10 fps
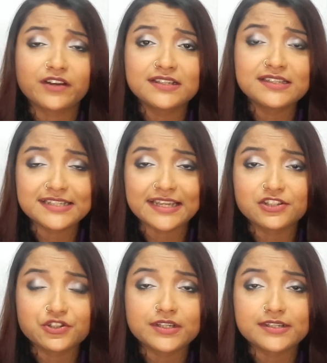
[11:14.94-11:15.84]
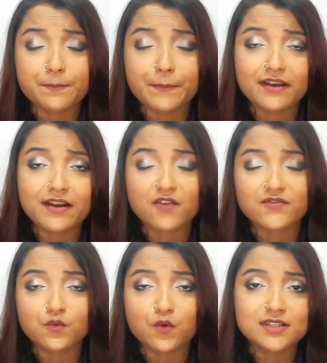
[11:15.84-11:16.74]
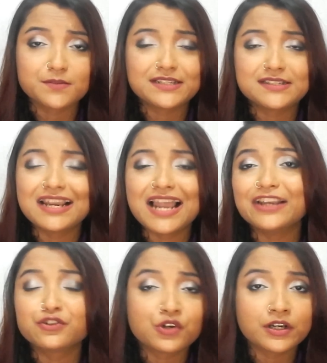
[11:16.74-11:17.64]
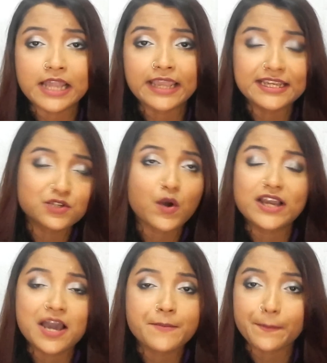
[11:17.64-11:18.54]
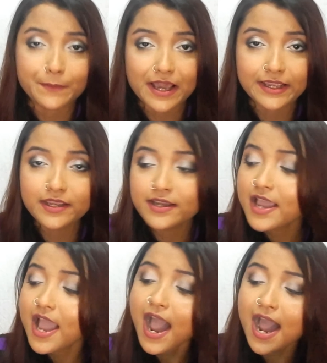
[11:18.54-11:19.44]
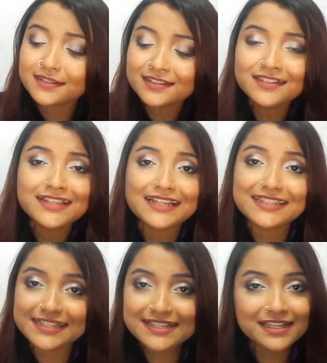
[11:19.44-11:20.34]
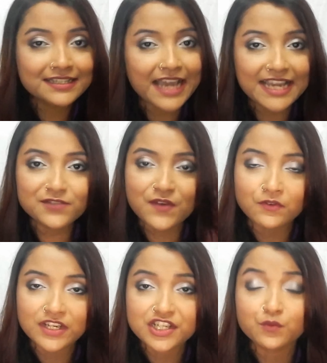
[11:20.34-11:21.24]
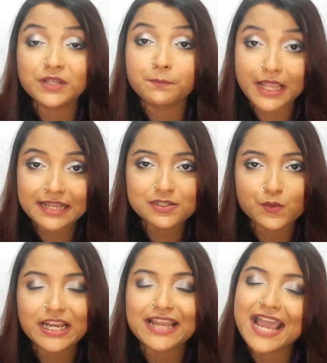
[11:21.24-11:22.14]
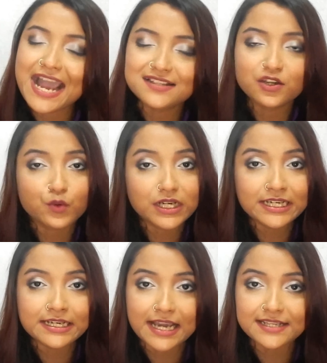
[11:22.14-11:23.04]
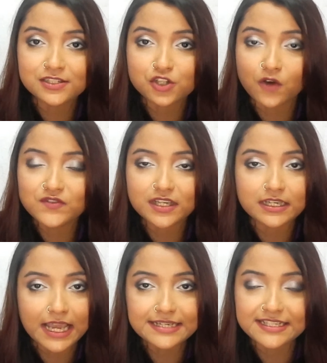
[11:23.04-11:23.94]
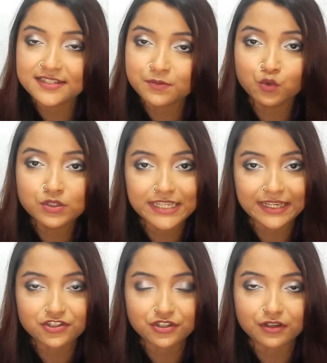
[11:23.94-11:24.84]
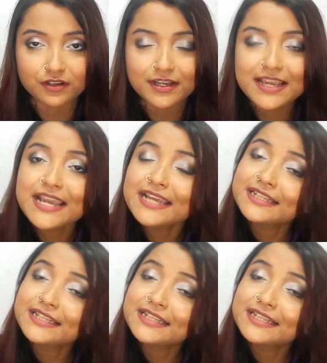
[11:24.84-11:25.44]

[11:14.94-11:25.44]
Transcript: fragrance tends to disappear afterwards, but still I do not like it while I'm applying. Other than that, it is a nice foundation which blends well and has a really nice soft, light and smooth texture.